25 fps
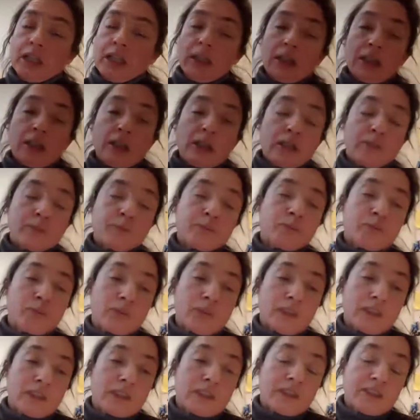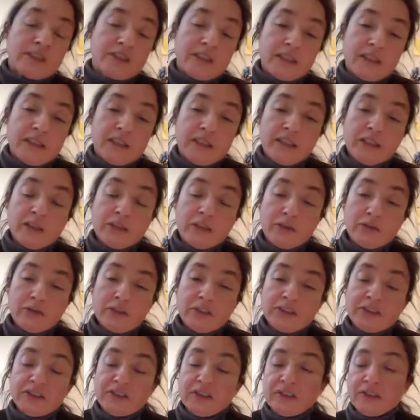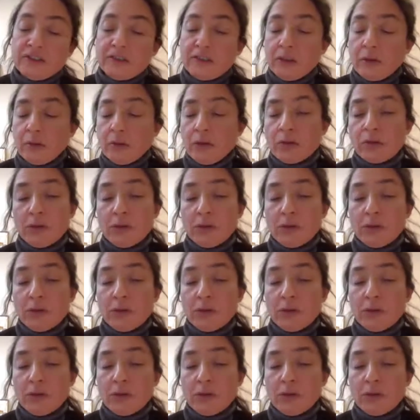the crystallinity of the system.